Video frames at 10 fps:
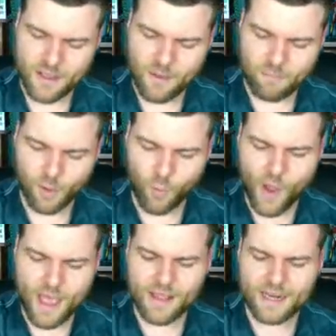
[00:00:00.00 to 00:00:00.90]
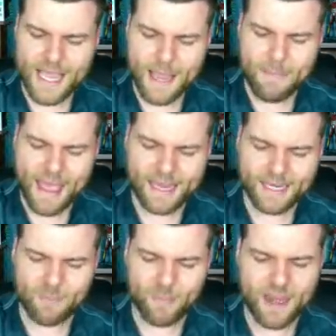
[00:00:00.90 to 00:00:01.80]
But will he make an
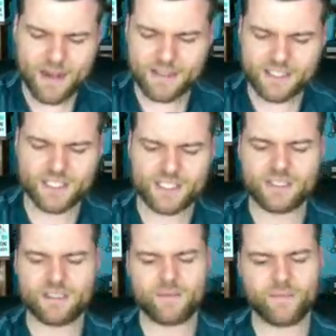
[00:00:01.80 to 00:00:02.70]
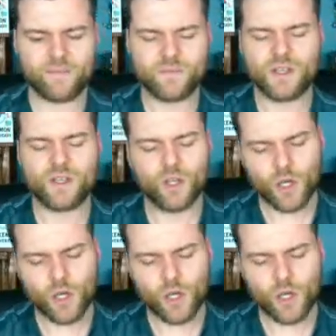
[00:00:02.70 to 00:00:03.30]
appearance? Who